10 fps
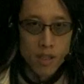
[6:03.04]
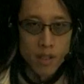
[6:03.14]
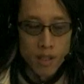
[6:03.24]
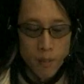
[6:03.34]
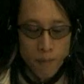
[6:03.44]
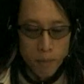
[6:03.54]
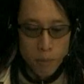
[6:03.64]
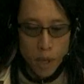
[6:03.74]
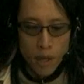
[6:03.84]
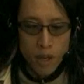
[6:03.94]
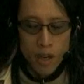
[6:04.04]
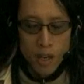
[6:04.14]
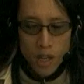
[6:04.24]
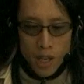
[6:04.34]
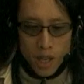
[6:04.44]
this um, modern
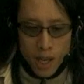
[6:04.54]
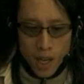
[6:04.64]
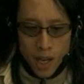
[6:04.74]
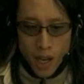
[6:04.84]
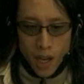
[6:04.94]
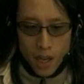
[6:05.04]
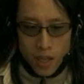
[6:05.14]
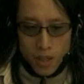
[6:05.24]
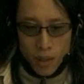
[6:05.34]
art. And